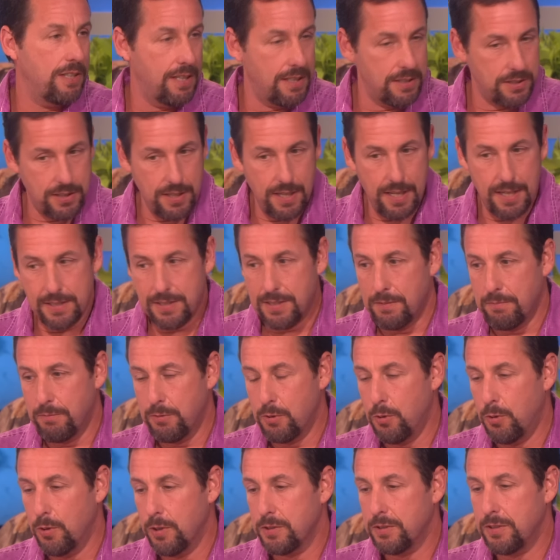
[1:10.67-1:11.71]
yes, yes, of
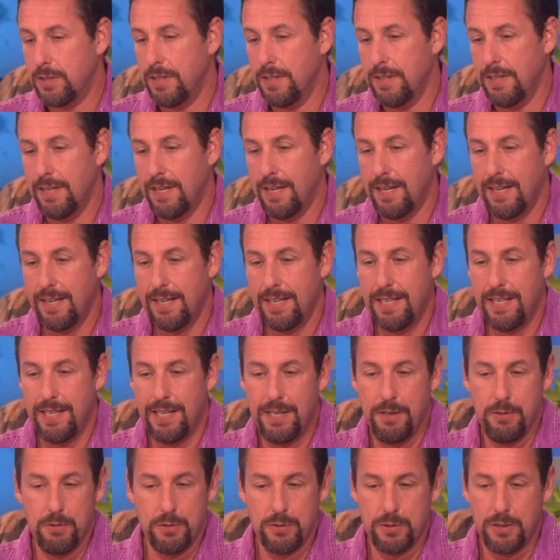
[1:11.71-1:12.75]
course. And
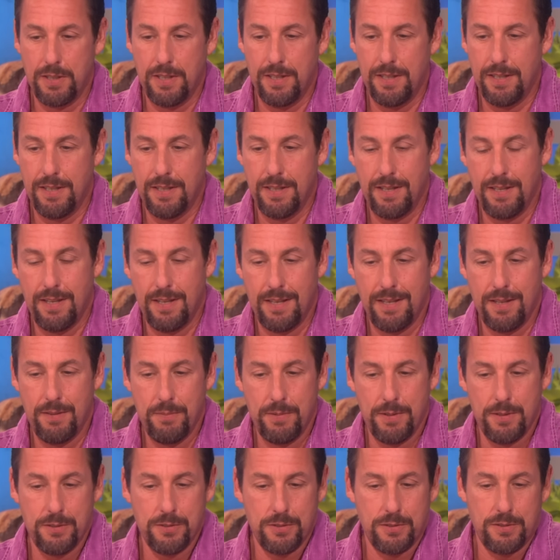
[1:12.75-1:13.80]
him
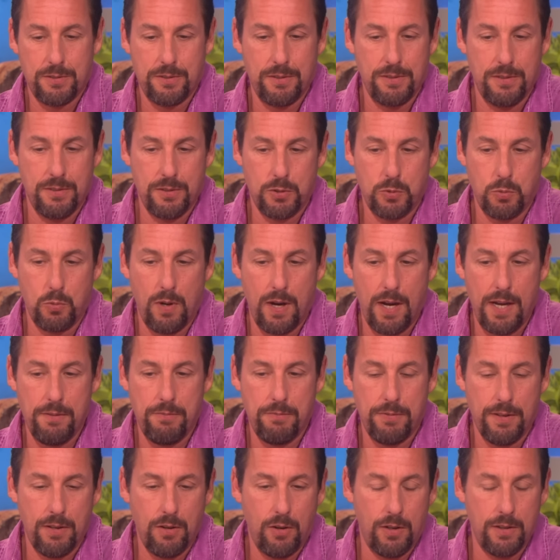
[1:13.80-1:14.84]
and his
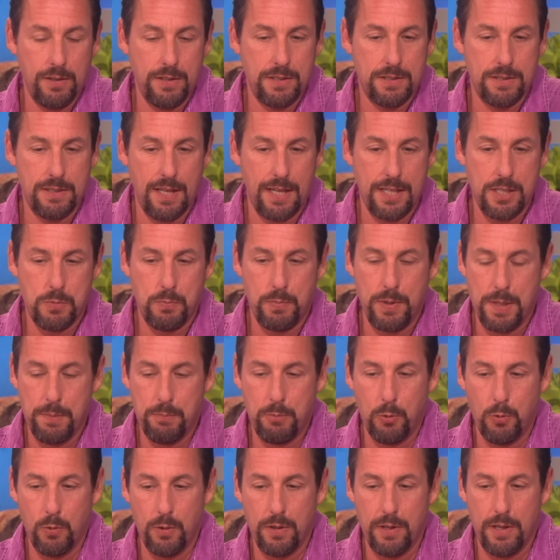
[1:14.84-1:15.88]
wife and all these nice
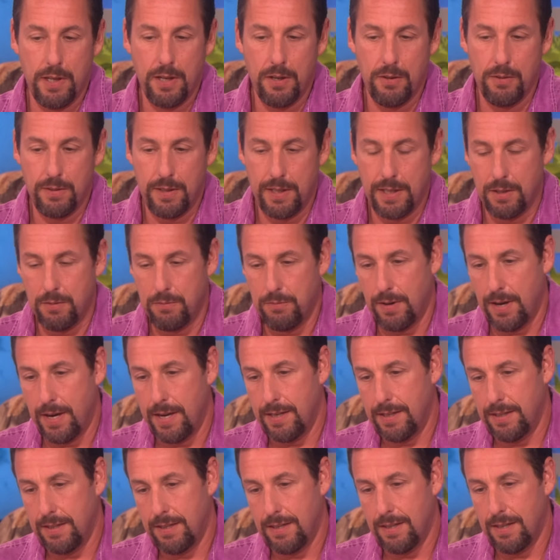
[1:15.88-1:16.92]
people were there, and they
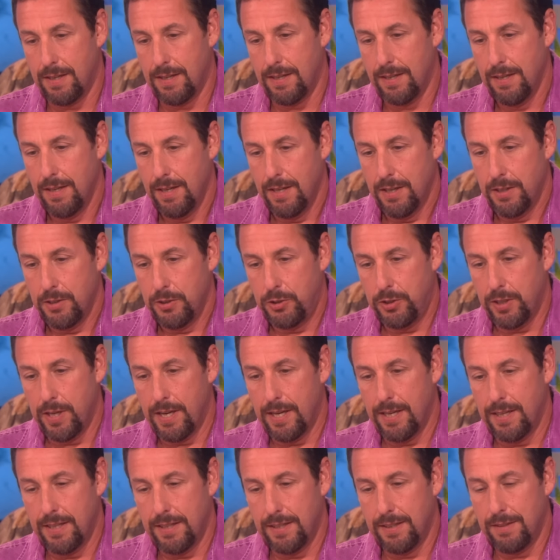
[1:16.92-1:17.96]
invited.
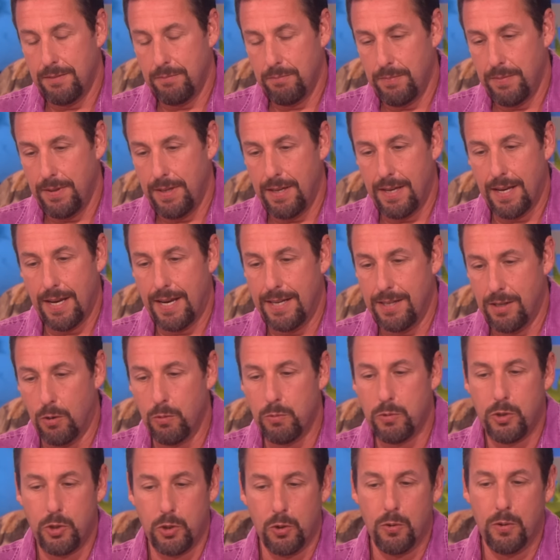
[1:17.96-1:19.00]
Jen and me, I know
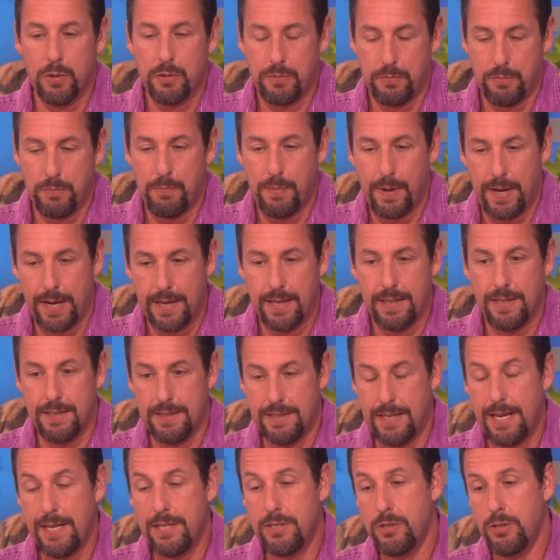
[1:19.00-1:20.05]
George back in the
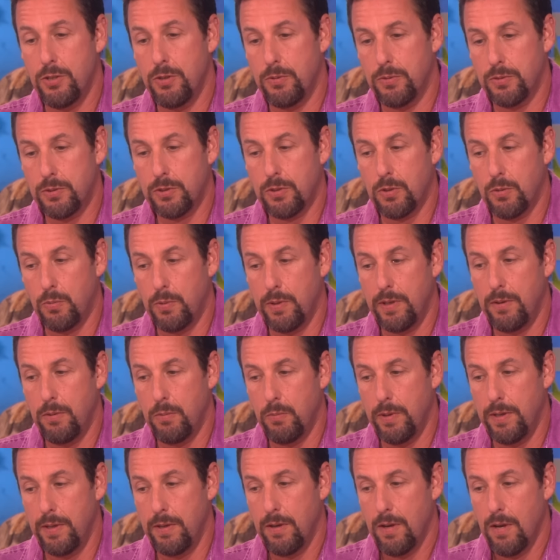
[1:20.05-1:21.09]
day too, so
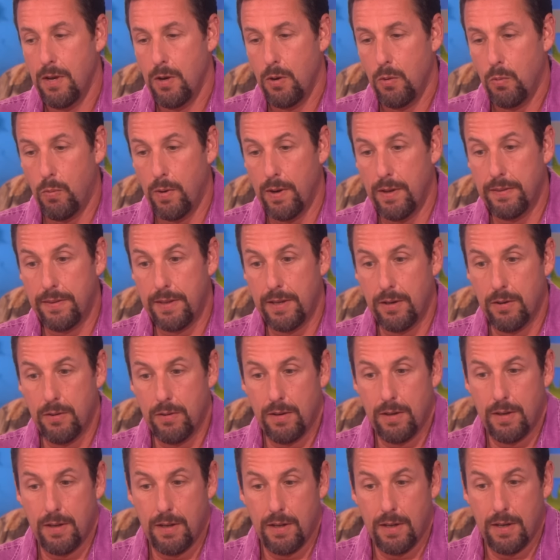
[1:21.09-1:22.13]
we went there
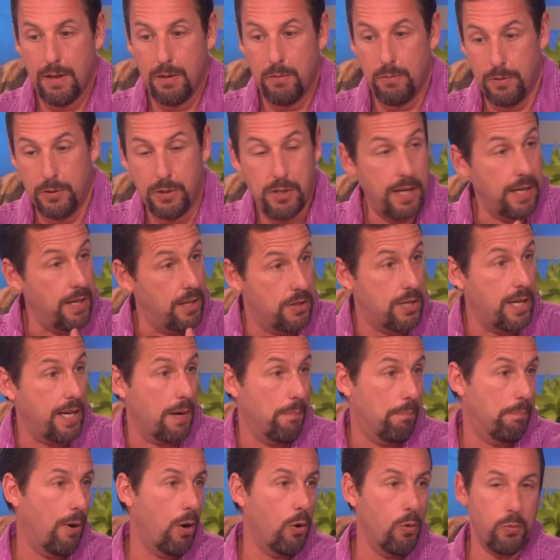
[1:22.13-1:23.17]
and you take a
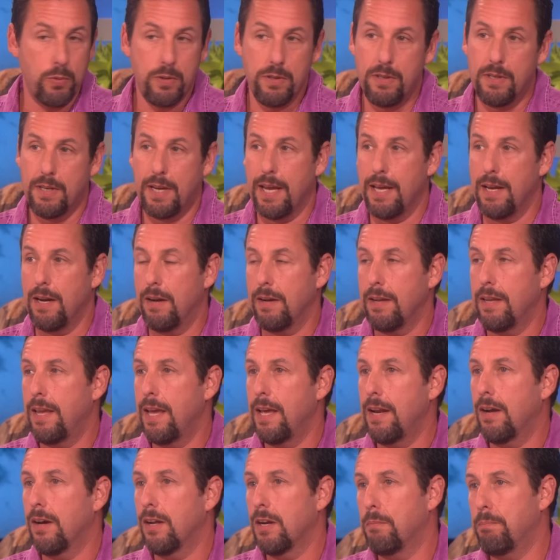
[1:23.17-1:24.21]
boat, you
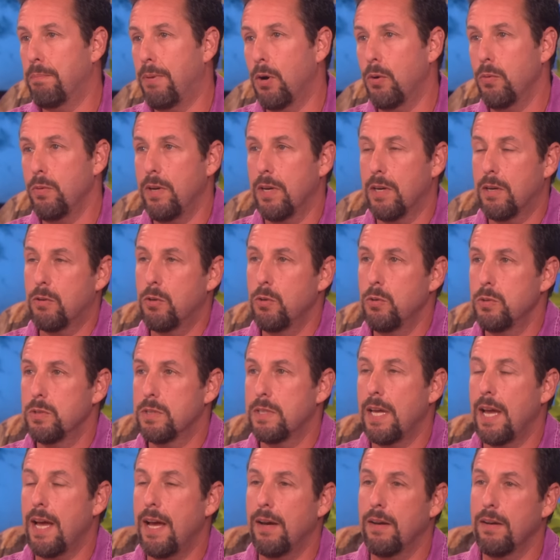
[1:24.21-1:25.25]
get on a boat, you cruise
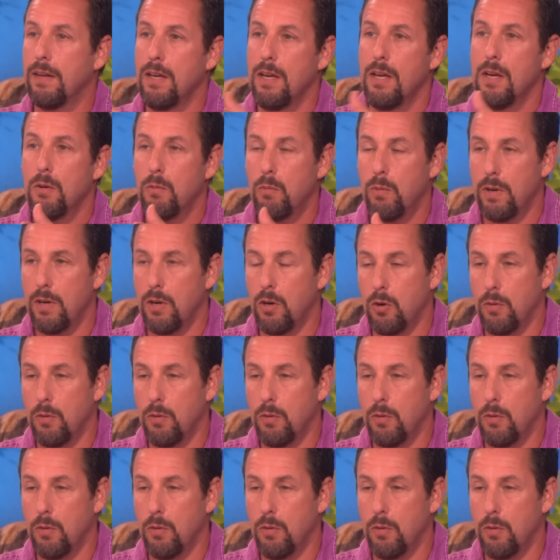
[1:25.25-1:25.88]
down, went